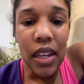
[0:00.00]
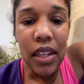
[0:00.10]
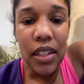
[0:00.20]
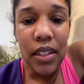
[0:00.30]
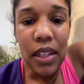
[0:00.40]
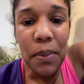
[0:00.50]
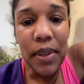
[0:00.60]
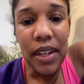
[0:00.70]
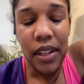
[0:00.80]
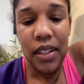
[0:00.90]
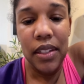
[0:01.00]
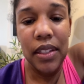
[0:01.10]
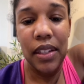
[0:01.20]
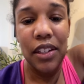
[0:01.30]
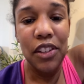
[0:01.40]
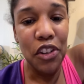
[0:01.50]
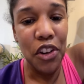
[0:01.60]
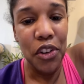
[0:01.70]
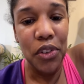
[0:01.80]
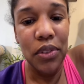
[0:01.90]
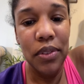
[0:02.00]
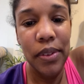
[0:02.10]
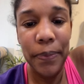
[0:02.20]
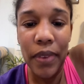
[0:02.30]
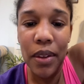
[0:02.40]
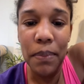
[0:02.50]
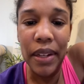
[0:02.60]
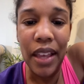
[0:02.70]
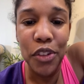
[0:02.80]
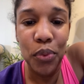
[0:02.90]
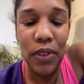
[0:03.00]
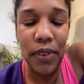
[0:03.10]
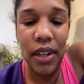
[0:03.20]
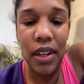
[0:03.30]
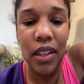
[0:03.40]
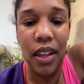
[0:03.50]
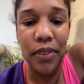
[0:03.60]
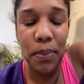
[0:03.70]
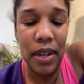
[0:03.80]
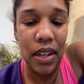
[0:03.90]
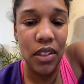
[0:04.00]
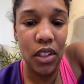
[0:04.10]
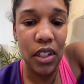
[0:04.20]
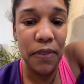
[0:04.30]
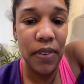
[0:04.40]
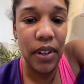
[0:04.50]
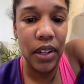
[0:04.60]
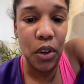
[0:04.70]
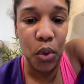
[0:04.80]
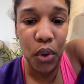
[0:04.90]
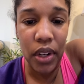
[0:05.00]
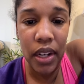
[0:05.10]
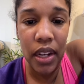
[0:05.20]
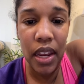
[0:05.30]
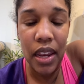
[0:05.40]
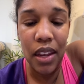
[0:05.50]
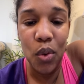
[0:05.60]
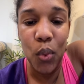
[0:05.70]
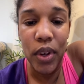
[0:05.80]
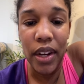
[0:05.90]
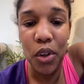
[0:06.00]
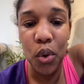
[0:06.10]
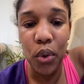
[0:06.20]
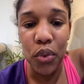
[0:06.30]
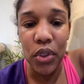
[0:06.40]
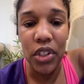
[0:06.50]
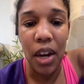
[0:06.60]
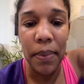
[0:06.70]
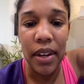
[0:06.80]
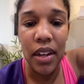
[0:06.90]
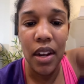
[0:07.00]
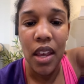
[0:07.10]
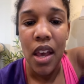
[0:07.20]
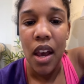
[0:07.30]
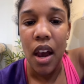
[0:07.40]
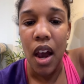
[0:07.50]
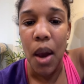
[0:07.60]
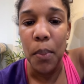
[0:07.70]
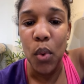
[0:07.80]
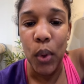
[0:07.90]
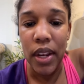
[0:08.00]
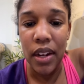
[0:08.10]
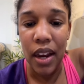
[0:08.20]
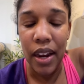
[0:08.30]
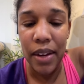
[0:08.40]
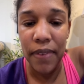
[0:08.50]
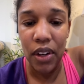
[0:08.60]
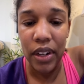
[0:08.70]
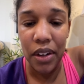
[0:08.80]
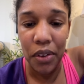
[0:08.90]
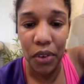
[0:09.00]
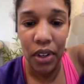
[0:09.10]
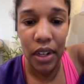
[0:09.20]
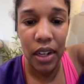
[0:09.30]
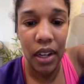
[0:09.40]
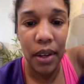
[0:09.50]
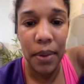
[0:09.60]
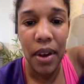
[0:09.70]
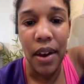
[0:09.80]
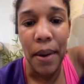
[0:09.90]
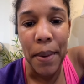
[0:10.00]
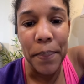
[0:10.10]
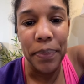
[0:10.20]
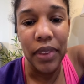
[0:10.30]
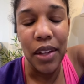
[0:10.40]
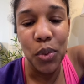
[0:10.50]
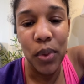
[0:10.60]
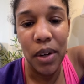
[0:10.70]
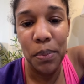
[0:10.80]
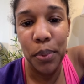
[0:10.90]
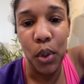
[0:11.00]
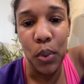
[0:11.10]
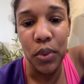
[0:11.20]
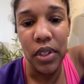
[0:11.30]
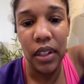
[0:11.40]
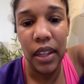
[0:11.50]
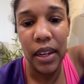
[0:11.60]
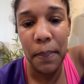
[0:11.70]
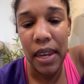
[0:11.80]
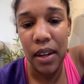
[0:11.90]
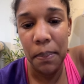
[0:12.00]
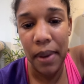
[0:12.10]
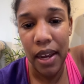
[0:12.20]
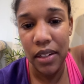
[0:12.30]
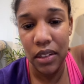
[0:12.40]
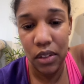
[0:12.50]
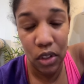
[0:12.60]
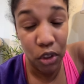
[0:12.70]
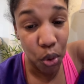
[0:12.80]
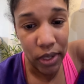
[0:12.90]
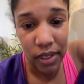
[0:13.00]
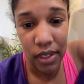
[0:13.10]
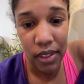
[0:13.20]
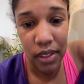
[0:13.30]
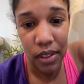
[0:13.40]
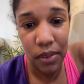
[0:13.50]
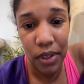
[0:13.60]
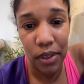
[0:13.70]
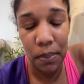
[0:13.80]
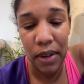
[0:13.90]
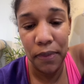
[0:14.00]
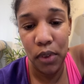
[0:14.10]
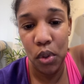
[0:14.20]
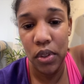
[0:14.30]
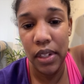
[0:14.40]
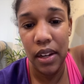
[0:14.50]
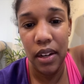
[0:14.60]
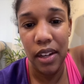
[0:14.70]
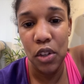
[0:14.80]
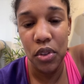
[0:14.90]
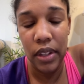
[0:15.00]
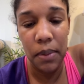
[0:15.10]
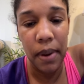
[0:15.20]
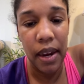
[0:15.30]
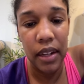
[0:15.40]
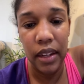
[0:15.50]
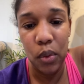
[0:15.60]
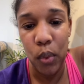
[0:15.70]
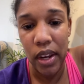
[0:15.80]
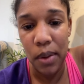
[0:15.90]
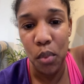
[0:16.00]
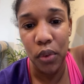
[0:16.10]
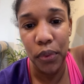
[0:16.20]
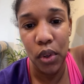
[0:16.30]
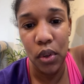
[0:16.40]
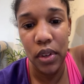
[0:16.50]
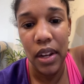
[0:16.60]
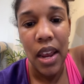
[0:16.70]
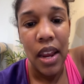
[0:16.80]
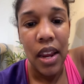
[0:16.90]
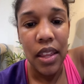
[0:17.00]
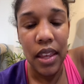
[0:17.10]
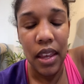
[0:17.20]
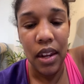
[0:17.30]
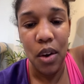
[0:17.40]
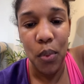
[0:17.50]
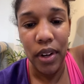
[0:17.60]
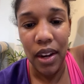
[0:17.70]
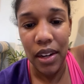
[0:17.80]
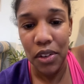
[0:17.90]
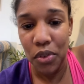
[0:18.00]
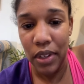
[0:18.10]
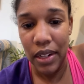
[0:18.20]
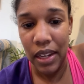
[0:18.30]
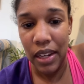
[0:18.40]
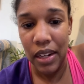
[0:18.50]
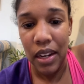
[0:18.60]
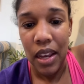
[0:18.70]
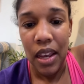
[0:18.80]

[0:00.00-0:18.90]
is because, you know, my last refeed left me just very hungry. And when I go grocery shopping, um, when I am very hungry, um, that's when I'm prone to like make bad choices with my foods. And I usually buy like way more food than what I usually need.